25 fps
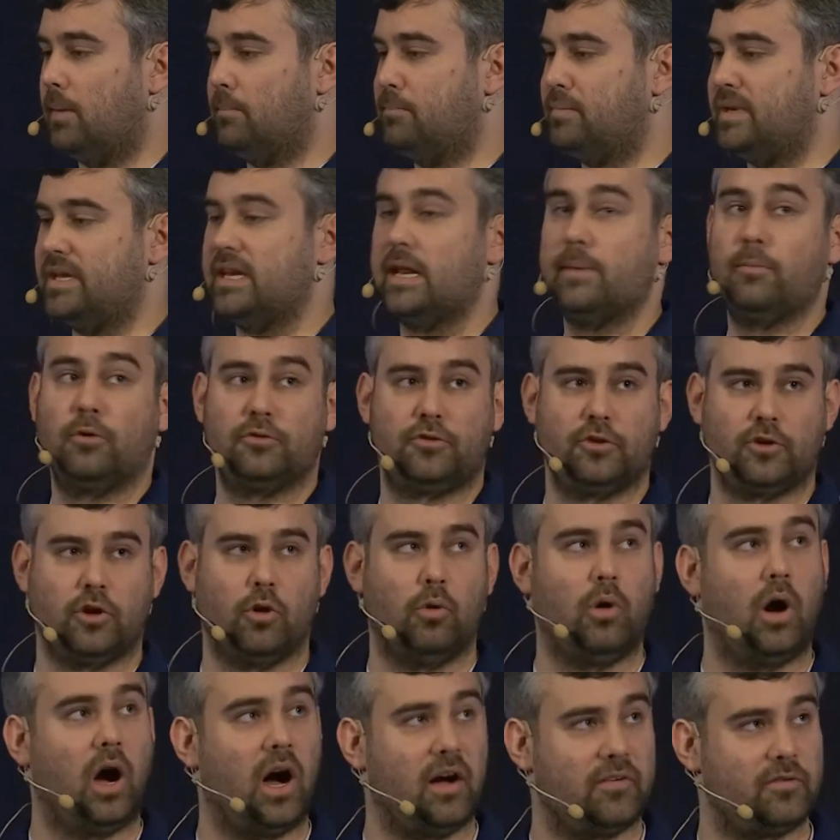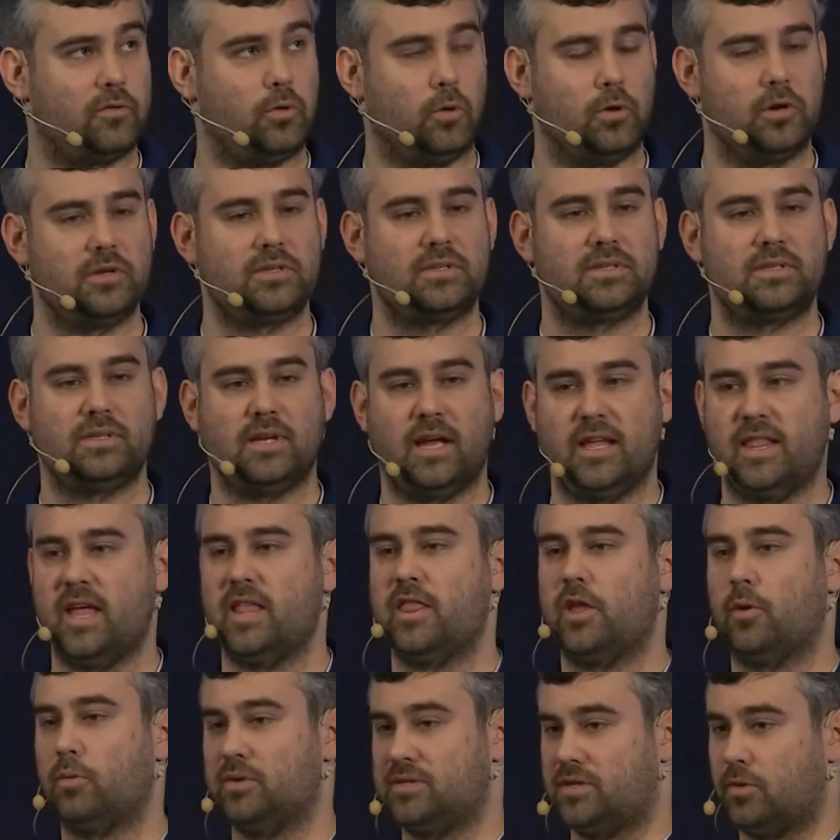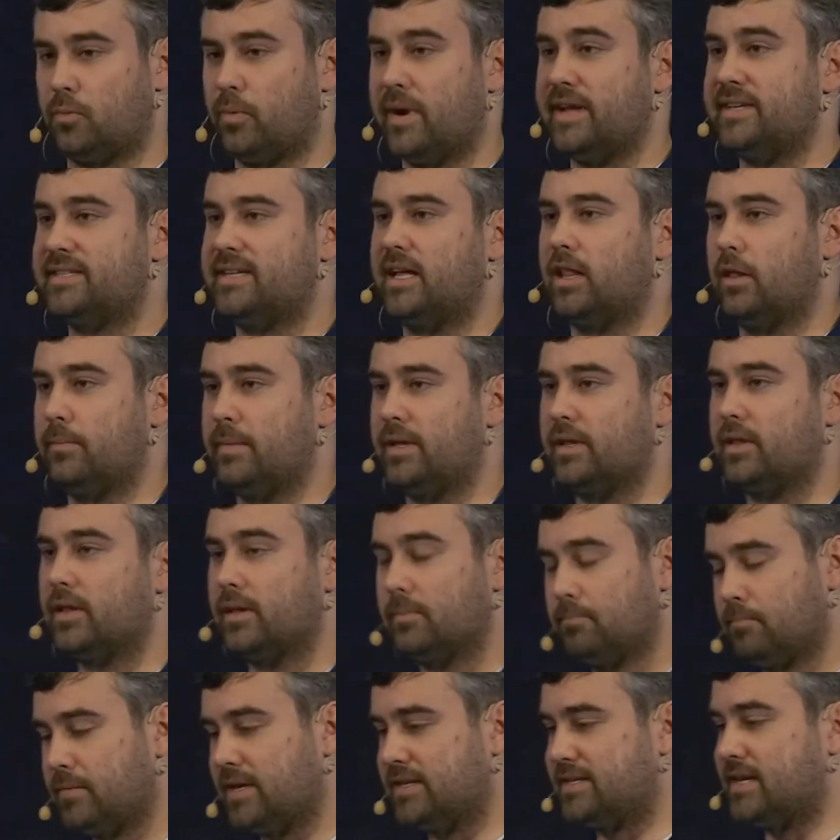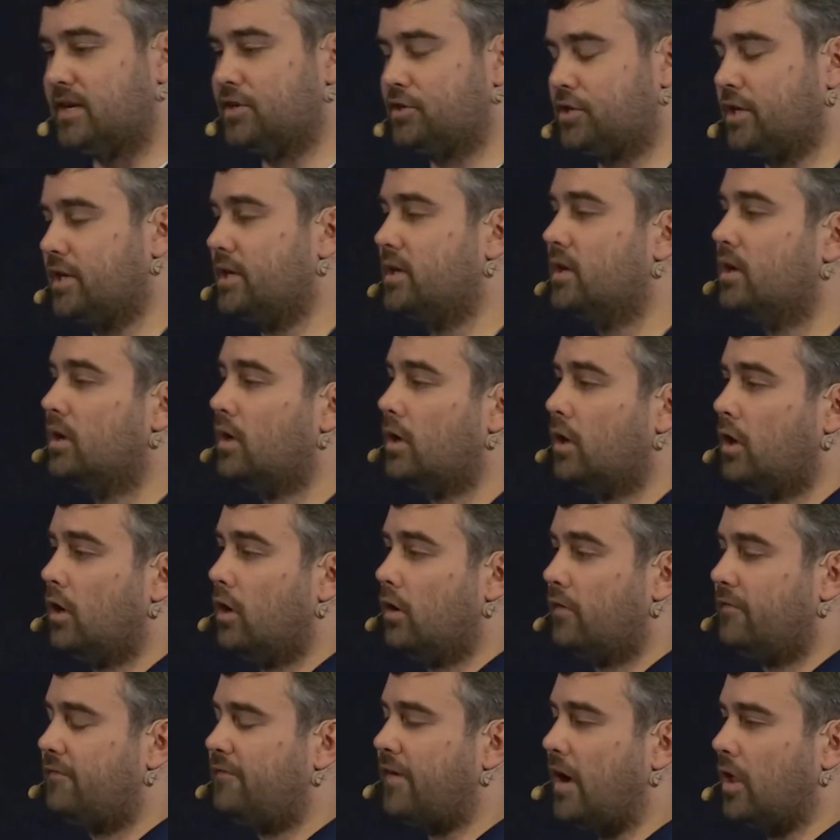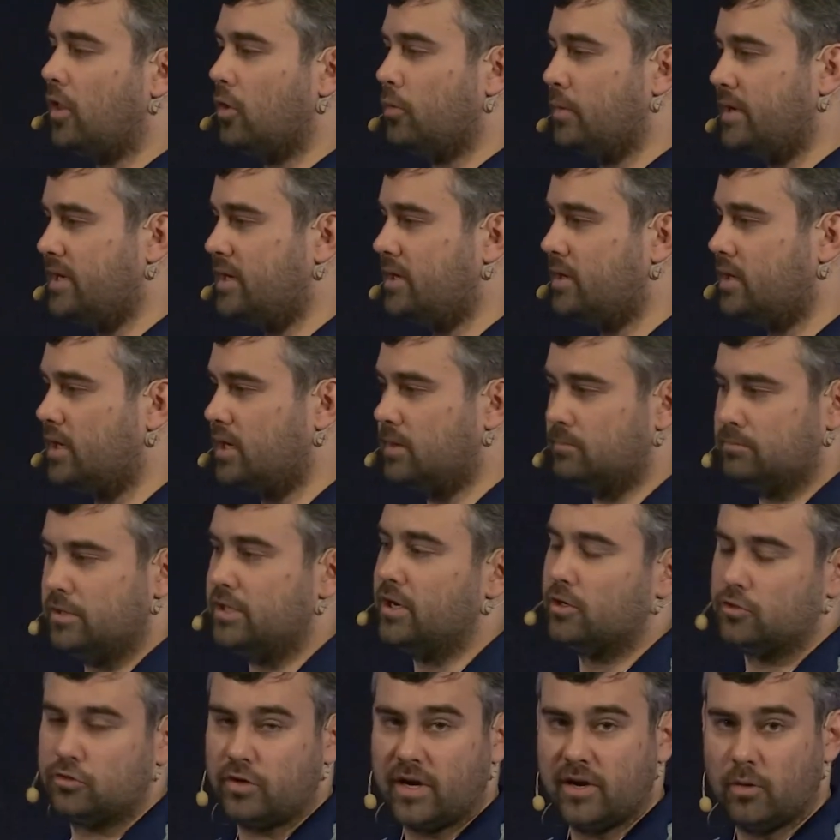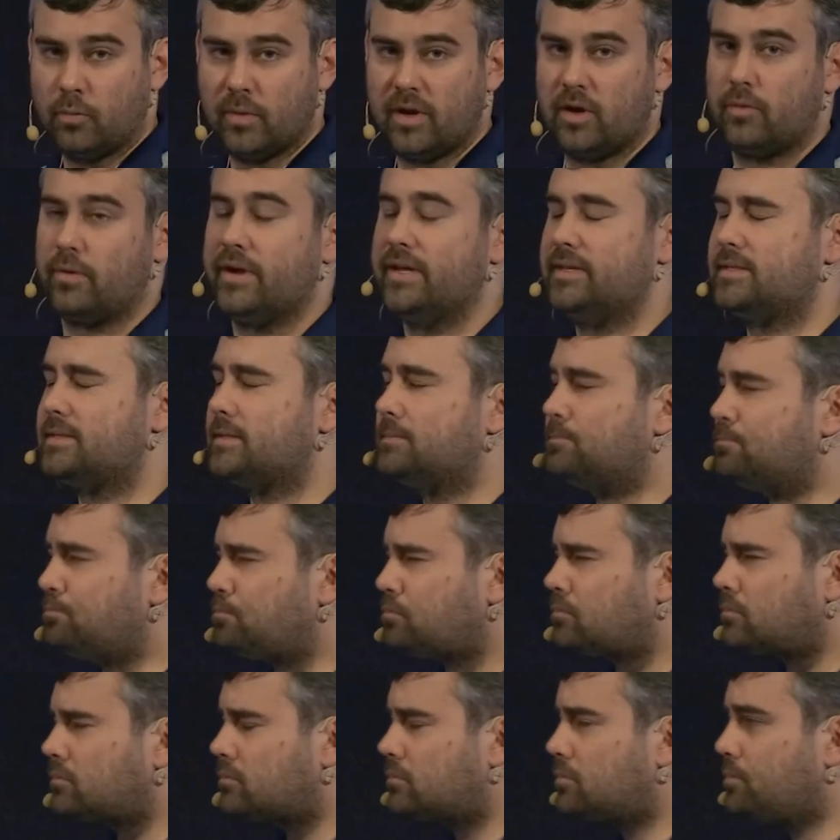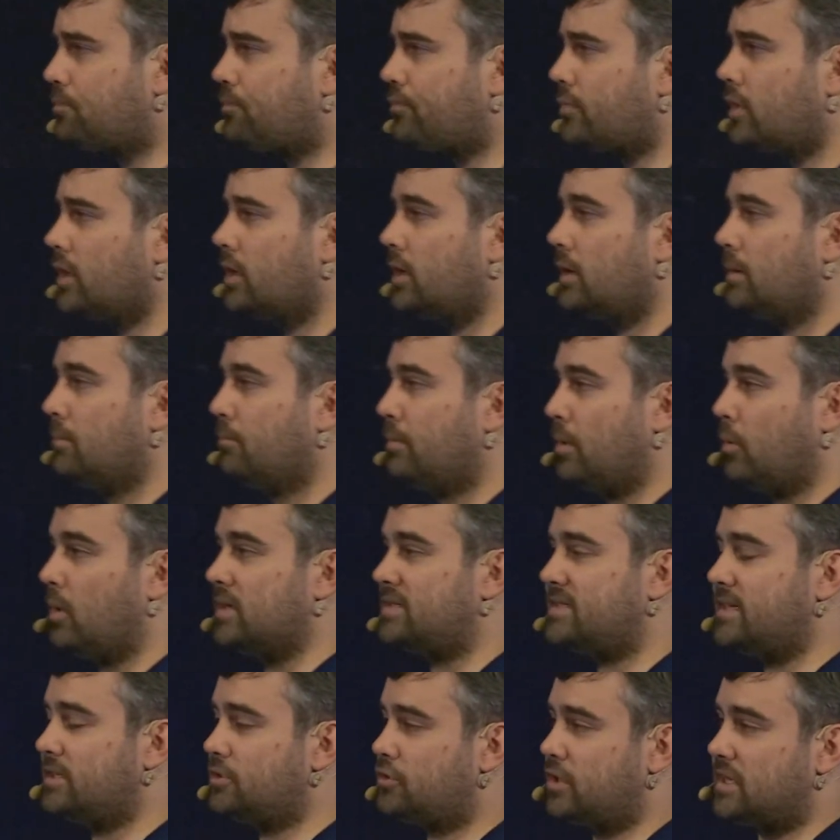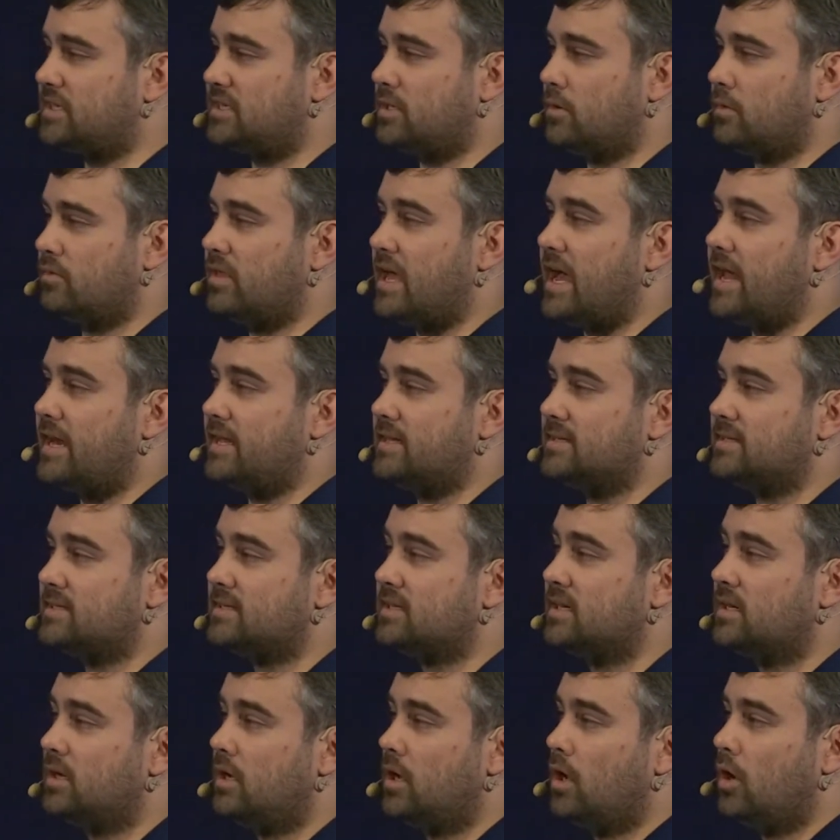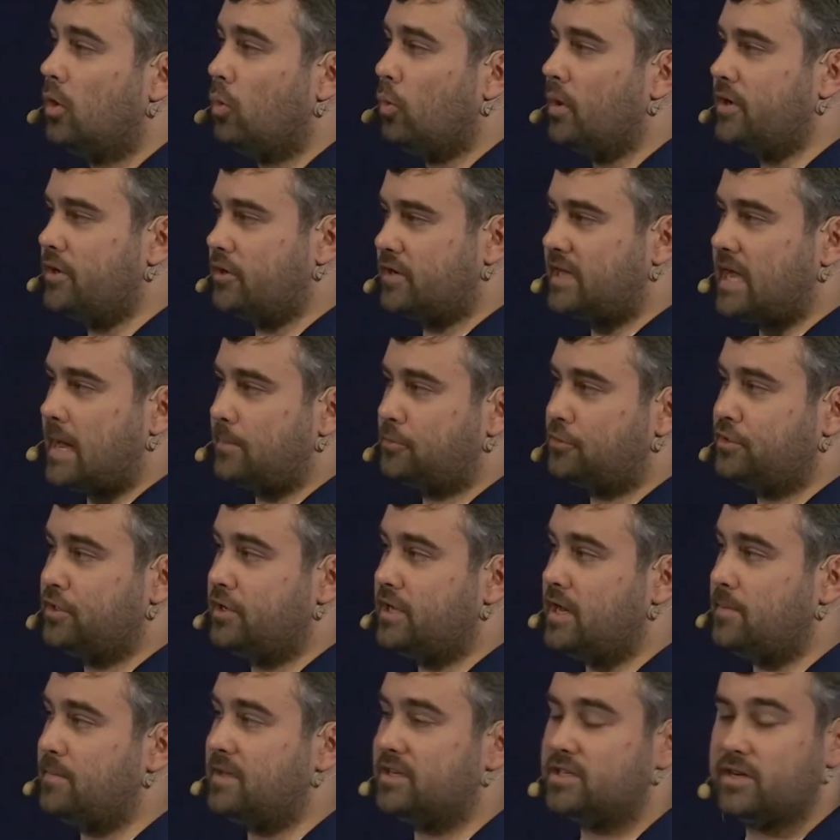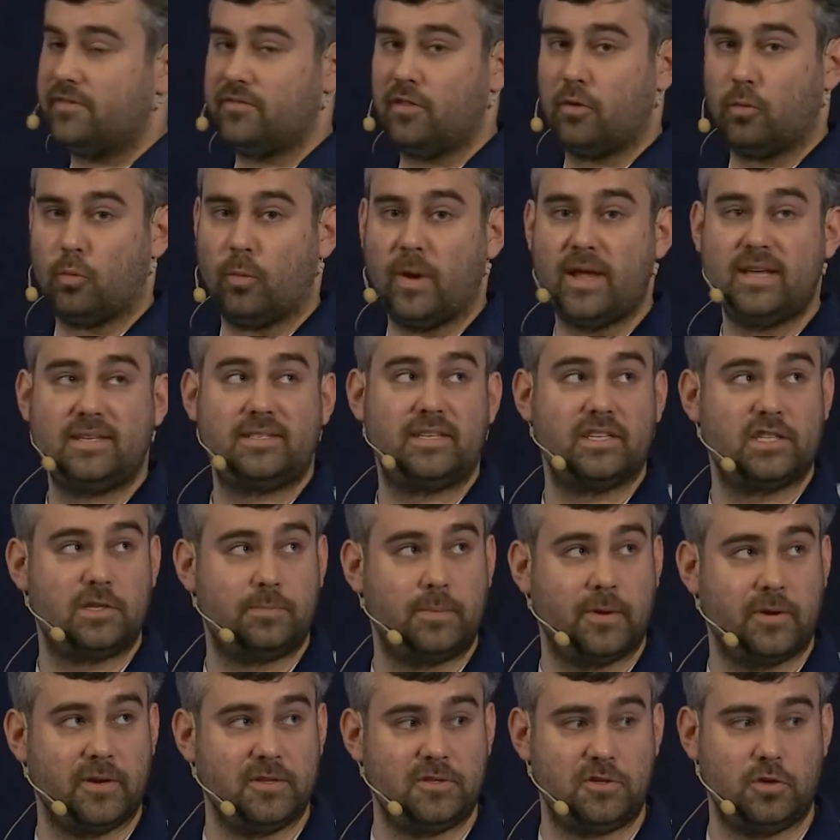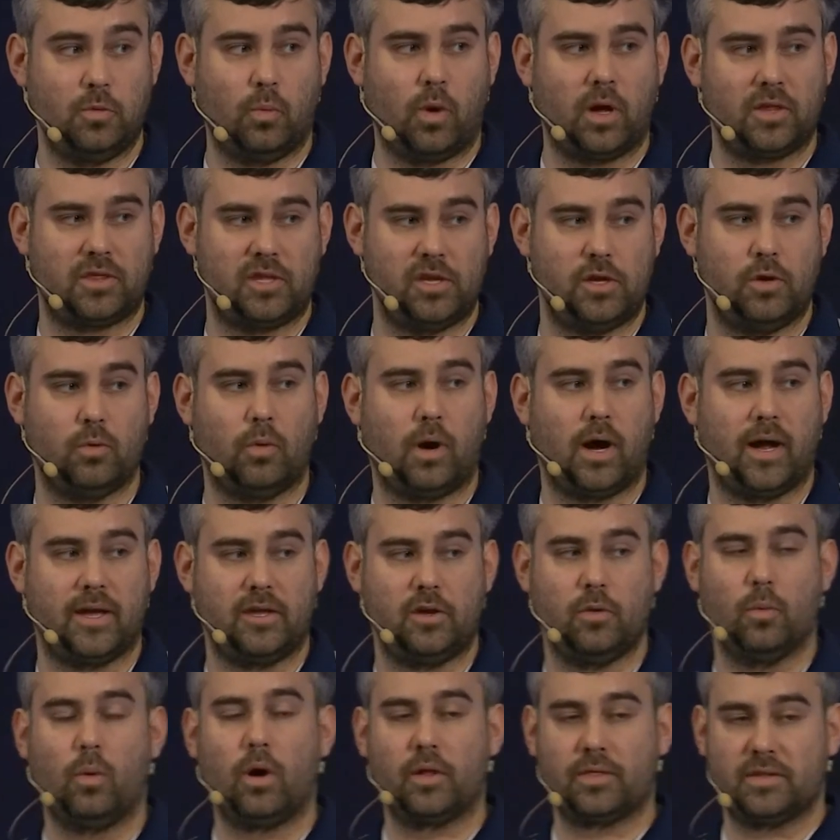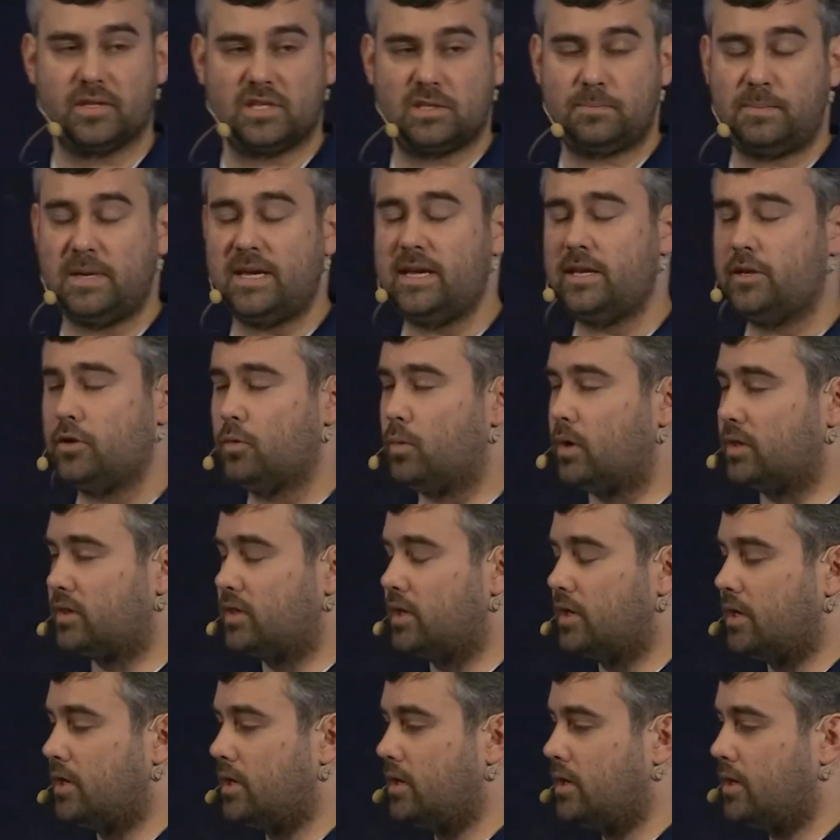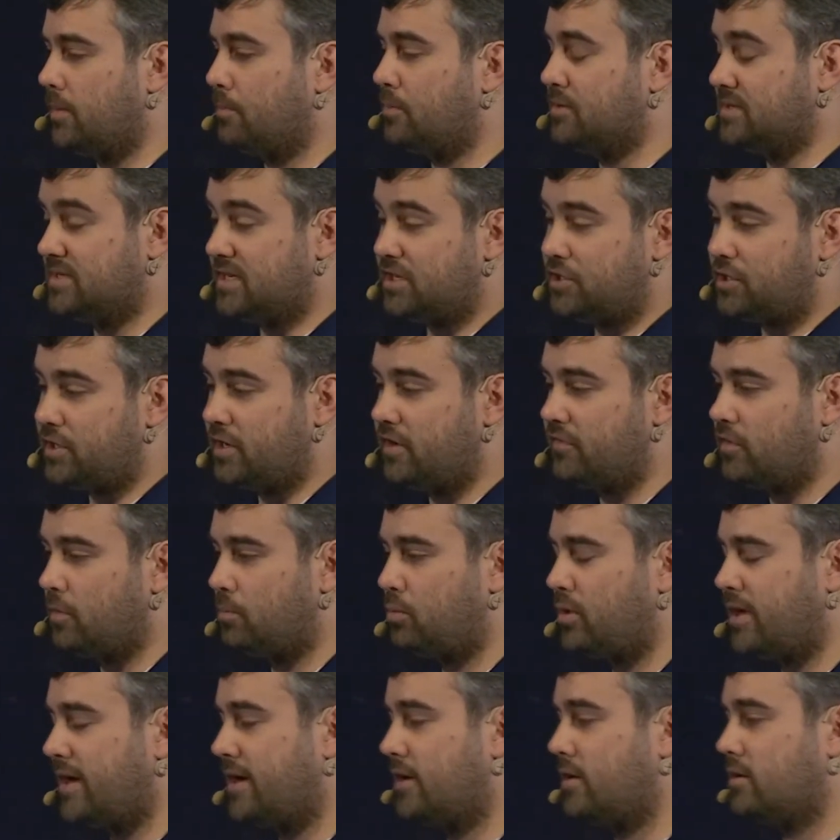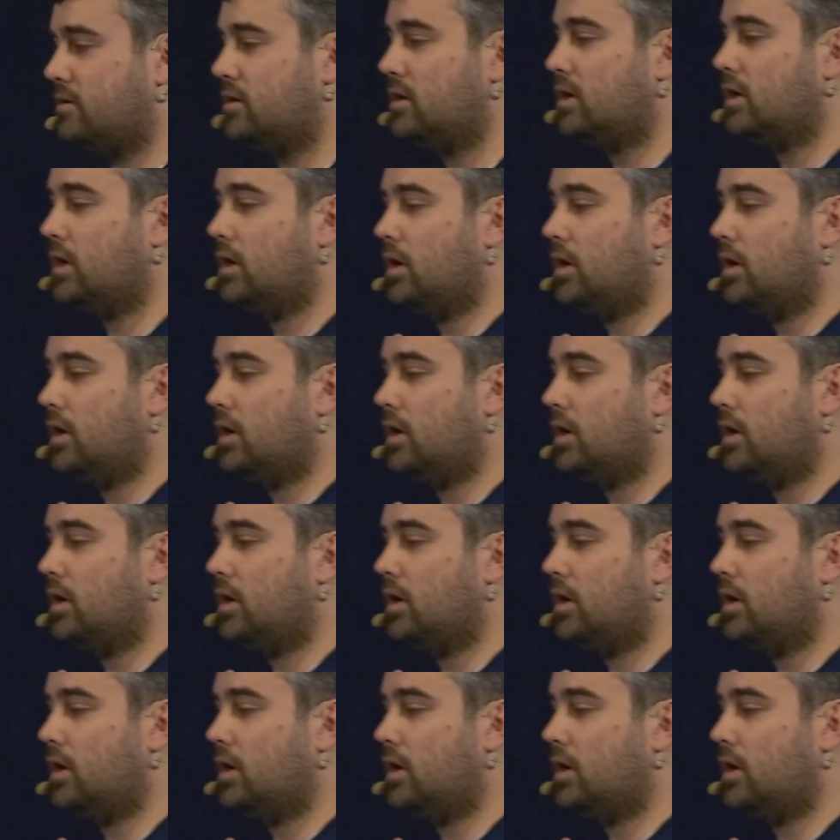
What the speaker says: being able to go off course, and then there was the race element, essentially following, trying to win a race. But what's interesting with that is when you're capturing an image of the race experience, you want the UI. You want the speed, you want the position of the player,